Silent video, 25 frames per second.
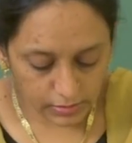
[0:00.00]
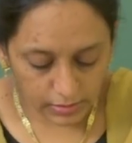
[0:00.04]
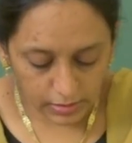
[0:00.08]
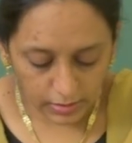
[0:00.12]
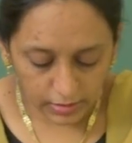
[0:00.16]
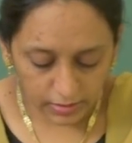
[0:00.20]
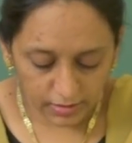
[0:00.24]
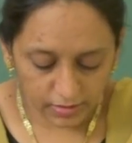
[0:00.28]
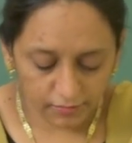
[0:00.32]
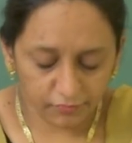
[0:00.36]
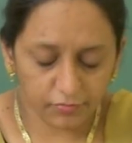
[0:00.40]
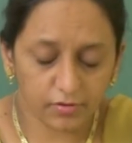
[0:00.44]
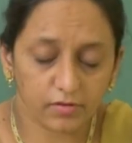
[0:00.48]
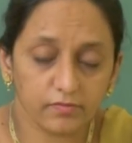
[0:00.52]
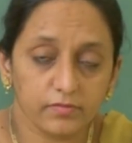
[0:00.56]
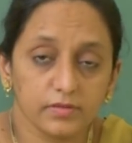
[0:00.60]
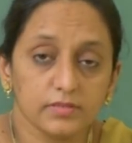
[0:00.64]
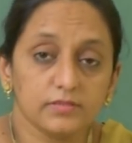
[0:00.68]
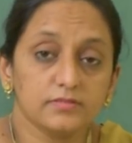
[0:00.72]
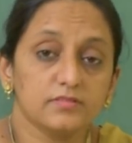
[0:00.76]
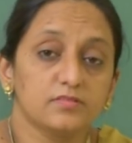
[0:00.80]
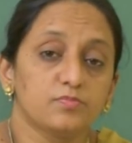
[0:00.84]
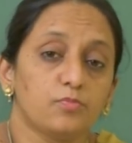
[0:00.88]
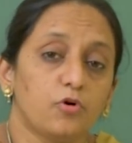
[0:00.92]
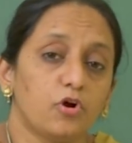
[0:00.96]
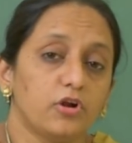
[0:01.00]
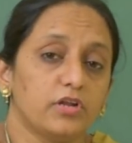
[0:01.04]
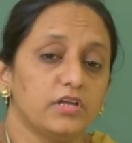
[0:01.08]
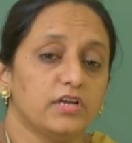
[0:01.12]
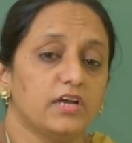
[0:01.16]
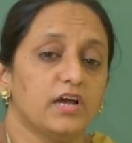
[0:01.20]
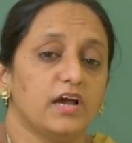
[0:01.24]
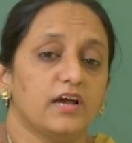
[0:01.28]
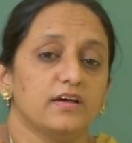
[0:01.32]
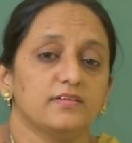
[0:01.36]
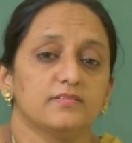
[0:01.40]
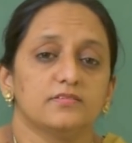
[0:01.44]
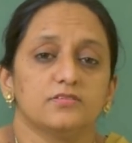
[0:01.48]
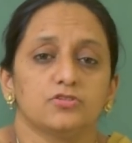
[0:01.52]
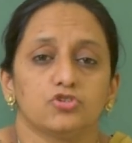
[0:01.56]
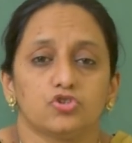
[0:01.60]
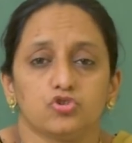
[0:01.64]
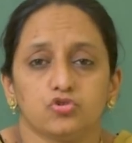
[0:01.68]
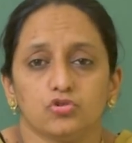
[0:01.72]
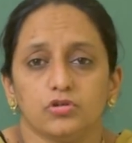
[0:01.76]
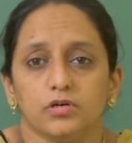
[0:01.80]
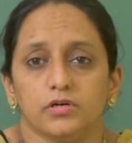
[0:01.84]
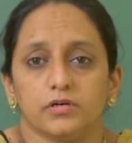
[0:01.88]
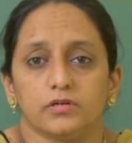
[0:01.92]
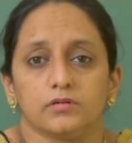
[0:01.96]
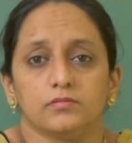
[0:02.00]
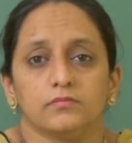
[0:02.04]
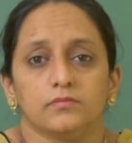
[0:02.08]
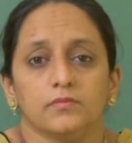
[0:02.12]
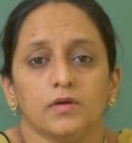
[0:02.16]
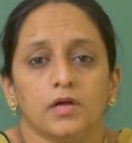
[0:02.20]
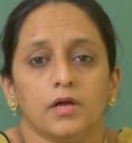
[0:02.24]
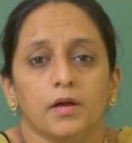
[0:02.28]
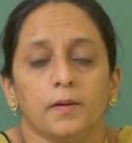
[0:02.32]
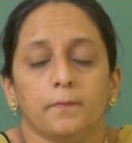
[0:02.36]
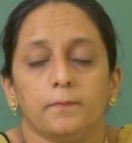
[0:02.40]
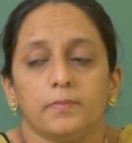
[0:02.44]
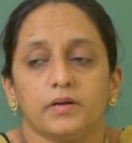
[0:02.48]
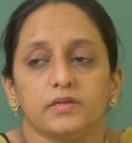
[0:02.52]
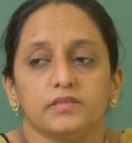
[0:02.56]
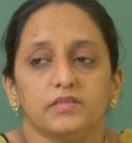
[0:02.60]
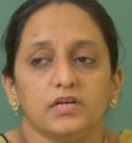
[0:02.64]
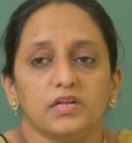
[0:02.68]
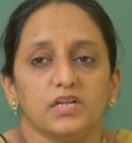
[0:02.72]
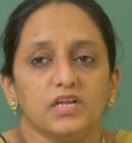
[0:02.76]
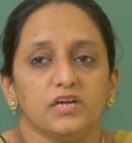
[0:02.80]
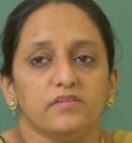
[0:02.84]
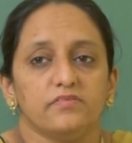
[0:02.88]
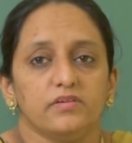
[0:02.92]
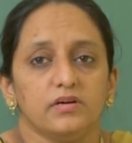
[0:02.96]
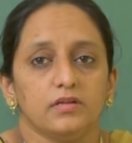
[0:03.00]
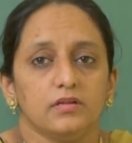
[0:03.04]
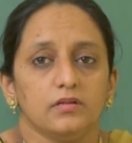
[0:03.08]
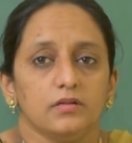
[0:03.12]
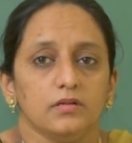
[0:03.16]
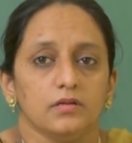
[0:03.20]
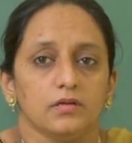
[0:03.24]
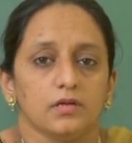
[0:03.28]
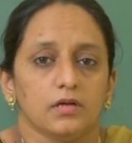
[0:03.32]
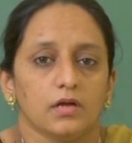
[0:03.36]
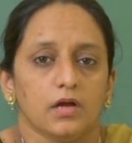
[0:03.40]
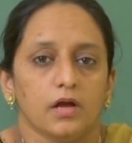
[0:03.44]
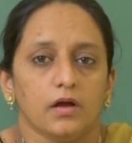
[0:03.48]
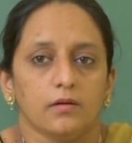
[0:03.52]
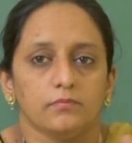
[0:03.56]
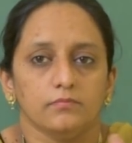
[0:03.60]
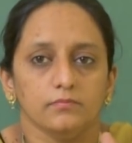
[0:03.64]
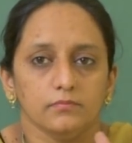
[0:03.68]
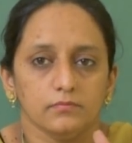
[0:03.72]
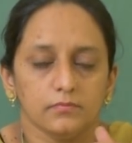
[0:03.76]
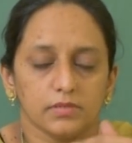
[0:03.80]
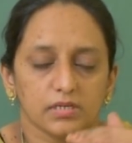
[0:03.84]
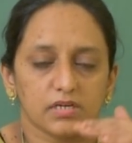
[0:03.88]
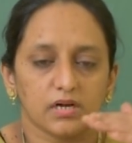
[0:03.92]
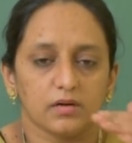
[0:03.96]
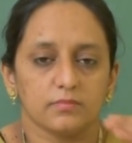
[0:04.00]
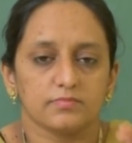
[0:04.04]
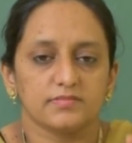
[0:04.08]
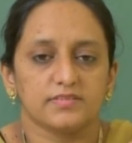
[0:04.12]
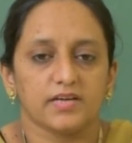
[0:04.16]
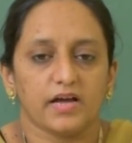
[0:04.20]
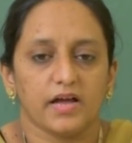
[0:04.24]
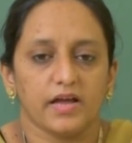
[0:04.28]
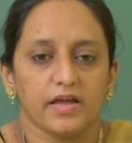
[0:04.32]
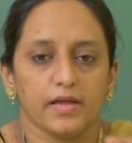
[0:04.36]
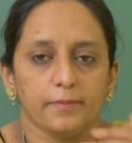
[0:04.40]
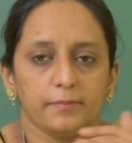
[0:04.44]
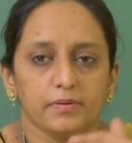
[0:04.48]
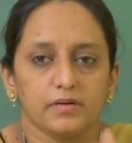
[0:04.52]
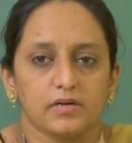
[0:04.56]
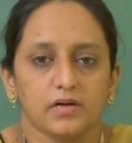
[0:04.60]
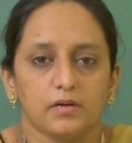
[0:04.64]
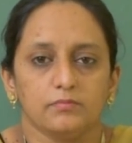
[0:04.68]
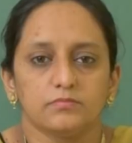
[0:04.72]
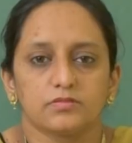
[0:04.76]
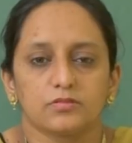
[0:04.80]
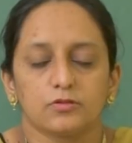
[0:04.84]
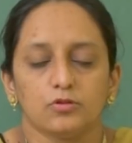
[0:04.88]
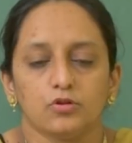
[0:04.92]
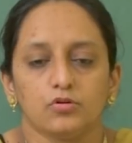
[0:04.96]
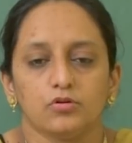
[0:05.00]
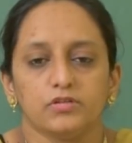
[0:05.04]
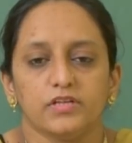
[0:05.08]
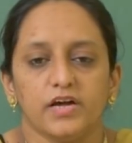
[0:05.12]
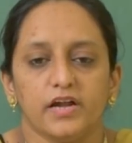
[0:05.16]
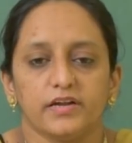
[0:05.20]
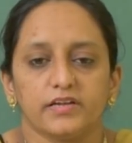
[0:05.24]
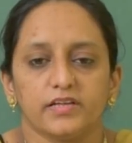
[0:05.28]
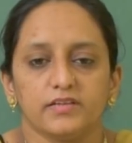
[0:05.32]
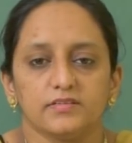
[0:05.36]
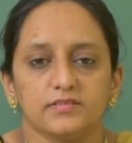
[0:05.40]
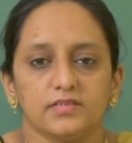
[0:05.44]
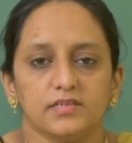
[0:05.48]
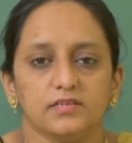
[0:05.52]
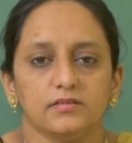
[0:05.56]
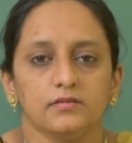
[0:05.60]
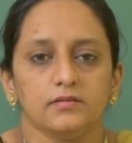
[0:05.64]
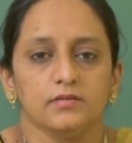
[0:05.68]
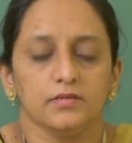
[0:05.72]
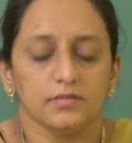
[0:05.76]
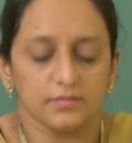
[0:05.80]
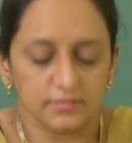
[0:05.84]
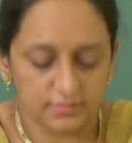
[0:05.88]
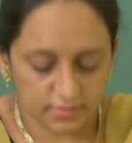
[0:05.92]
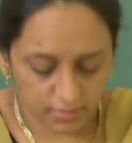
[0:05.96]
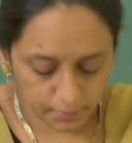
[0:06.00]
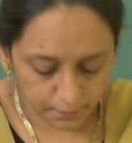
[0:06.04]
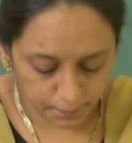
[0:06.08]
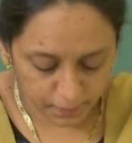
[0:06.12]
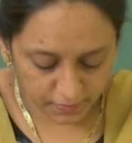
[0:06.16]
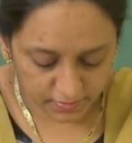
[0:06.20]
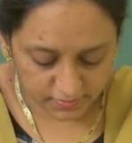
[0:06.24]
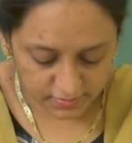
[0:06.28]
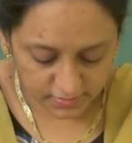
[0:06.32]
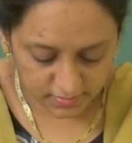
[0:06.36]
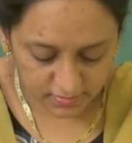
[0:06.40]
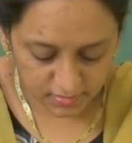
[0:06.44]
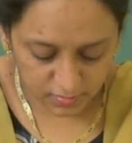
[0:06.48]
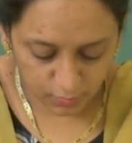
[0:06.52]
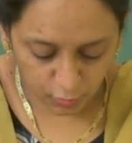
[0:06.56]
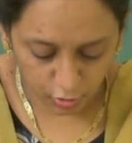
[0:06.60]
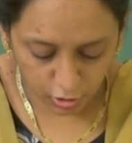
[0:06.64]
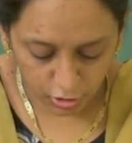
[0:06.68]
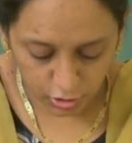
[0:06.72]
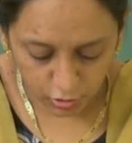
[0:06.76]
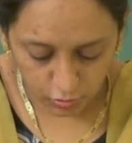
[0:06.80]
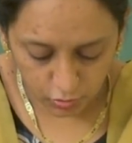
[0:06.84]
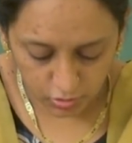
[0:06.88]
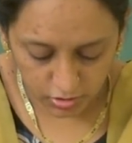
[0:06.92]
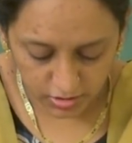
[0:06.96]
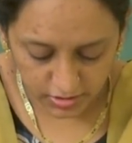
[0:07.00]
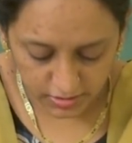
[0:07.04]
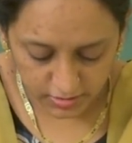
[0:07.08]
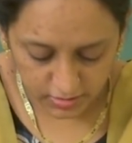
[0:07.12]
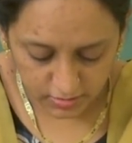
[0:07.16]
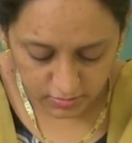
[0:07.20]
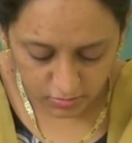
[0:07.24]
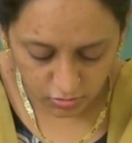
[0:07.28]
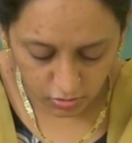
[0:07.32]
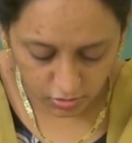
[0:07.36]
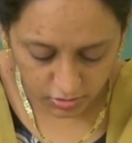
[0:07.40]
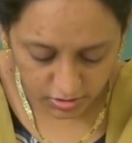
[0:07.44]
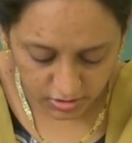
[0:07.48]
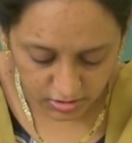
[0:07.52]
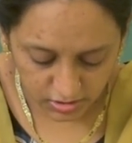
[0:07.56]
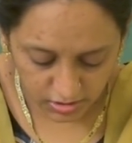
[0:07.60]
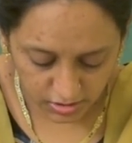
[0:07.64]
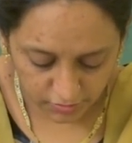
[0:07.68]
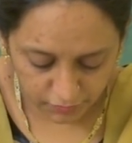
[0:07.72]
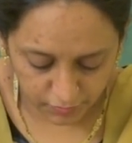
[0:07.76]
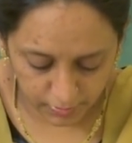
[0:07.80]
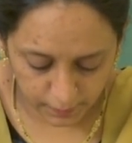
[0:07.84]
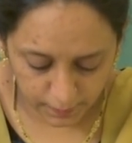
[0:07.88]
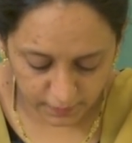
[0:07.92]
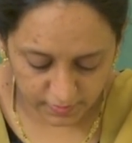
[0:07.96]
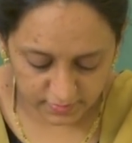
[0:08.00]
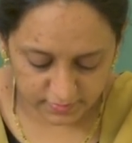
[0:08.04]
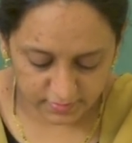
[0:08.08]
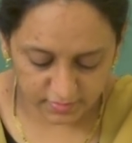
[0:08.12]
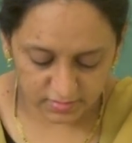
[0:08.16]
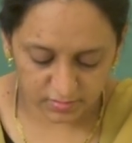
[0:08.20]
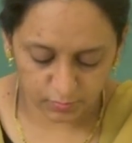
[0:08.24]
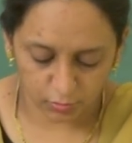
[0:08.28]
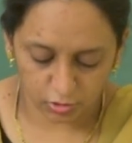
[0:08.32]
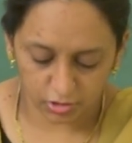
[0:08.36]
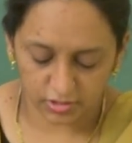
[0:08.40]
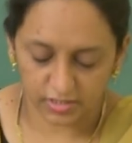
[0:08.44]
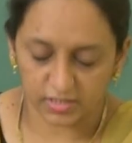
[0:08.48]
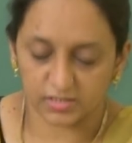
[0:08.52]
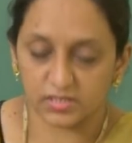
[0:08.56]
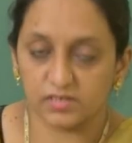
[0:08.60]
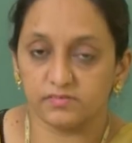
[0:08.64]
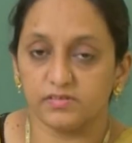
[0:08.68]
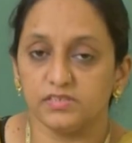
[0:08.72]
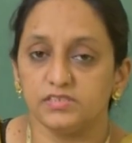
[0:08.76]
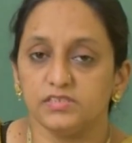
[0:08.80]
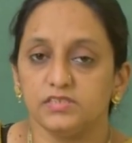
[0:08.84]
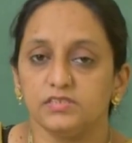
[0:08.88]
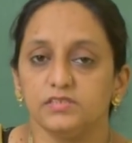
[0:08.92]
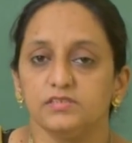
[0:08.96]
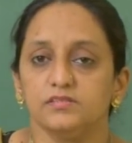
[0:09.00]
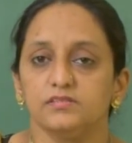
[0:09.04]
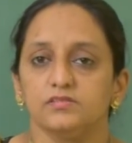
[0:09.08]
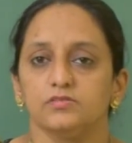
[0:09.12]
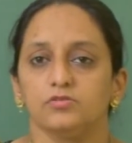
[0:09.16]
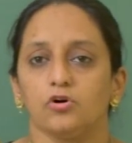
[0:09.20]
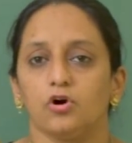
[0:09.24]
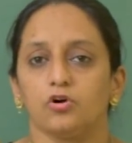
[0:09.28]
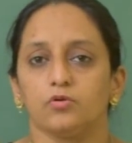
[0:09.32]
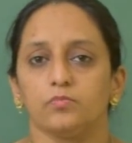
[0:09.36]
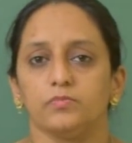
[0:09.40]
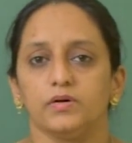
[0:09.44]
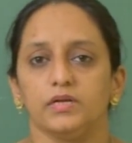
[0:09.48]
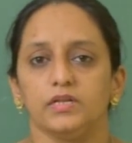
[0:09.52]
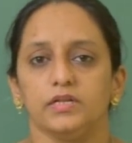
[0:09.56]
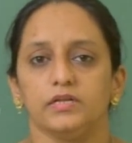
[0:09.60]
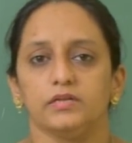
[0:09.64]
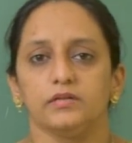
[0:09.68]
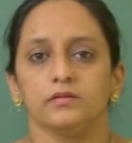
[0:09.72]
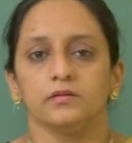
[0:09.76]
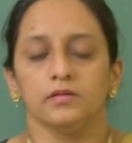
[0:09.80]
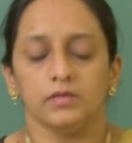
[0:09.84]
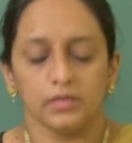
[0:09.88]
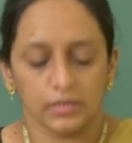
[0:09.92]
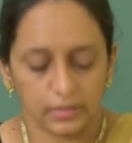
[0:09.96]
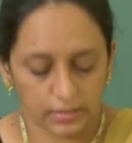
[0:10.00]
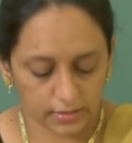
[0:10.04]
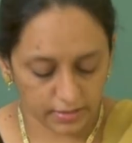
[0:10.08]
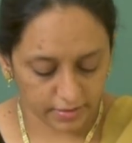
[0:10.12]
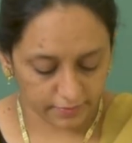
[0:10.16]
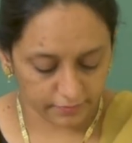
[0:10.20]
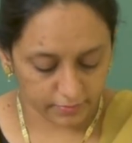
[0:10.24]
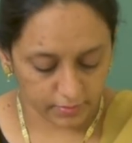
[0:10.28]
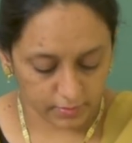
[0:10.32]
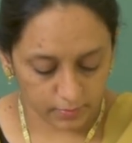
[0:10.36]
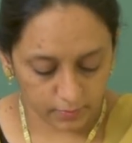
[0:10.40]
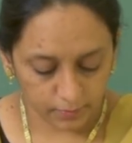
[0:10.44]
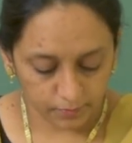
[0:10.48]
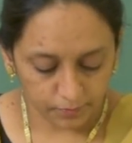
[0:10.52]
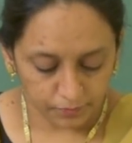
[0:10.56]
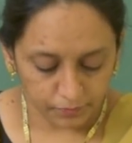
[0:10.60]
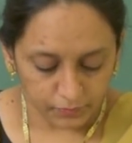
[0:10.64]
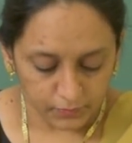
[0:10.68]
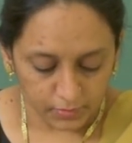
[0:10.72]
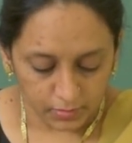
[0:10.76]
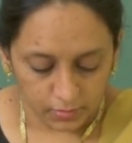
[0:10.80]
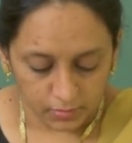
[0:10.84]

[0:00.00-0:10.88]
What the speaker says: everyone's body has sugar, but the level becomes high, becomes low. That is in some person's body only. It is not in every person's body. Otherwise, it is normal in level.